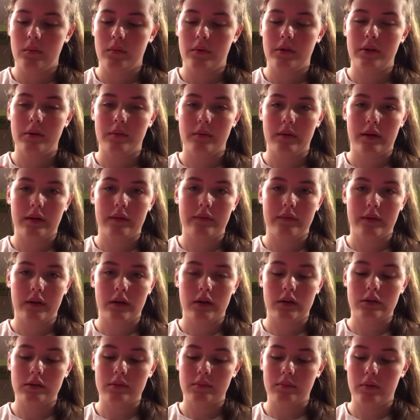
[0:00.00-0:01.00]
with your ring
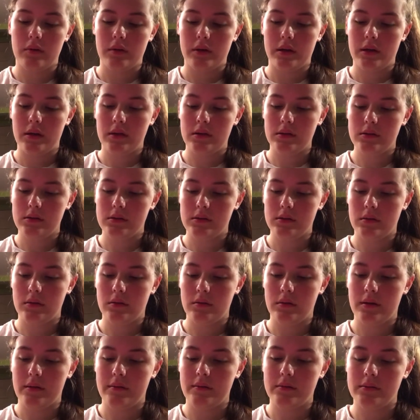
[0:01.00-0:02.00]
finger supporting it.
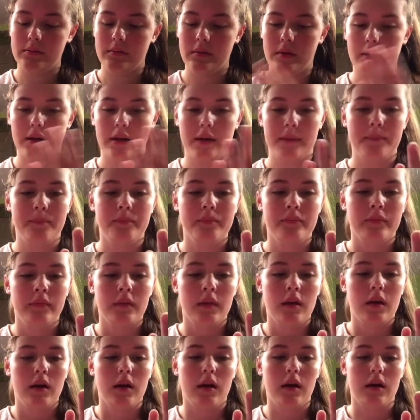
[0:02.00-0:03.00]
So I was wearing it.
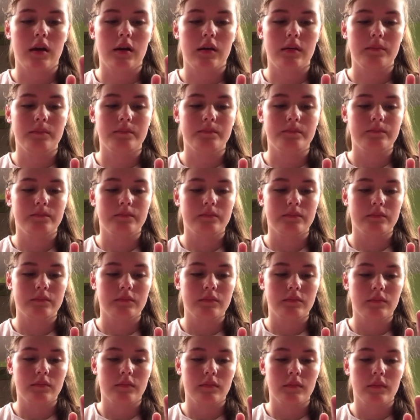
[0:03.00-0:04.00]
Um,
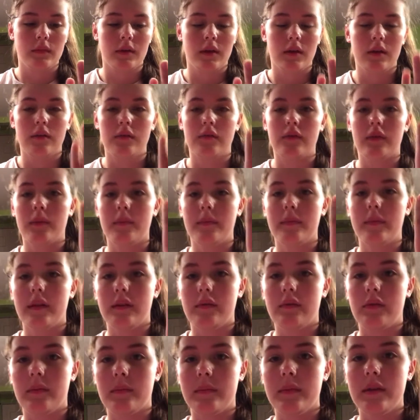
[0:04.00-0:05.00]
from th
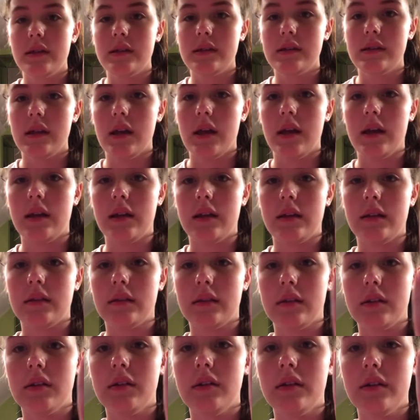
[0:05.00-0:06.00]
from this side,
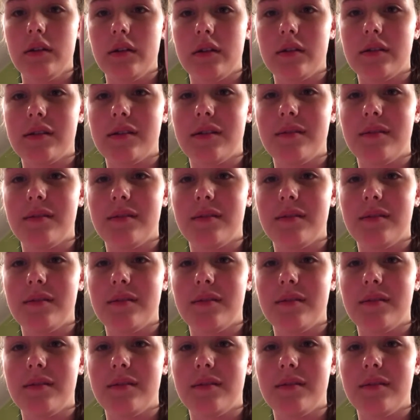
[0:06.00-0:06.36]
it literally looks